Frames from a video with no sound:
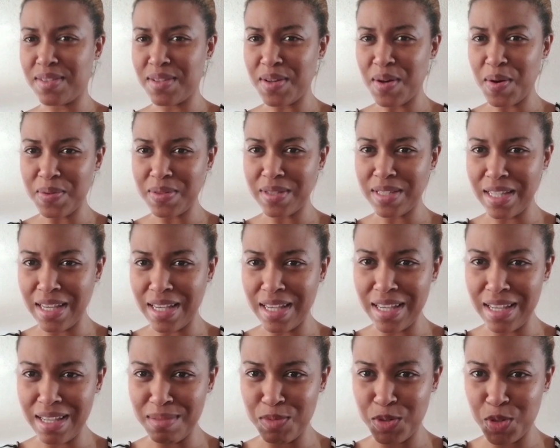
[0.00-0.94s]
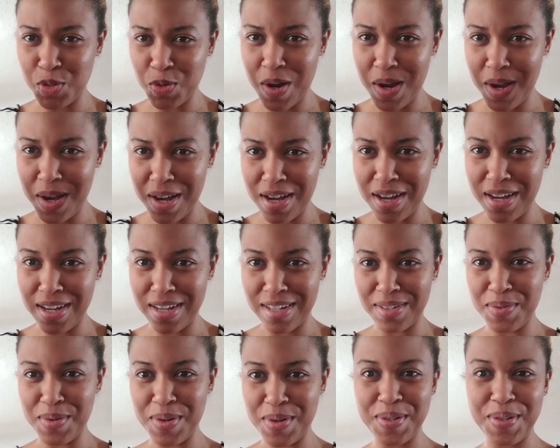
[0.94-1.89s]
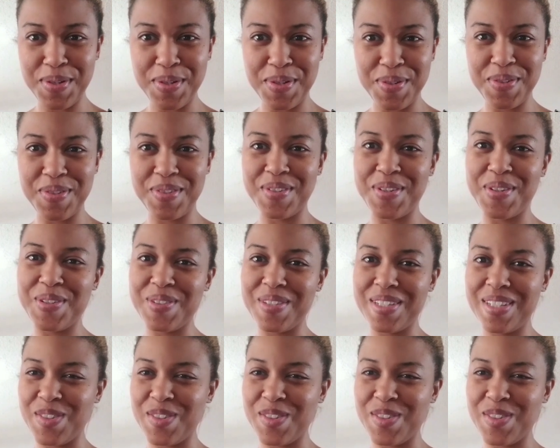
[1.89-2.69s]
Go team Tron! Woo! Go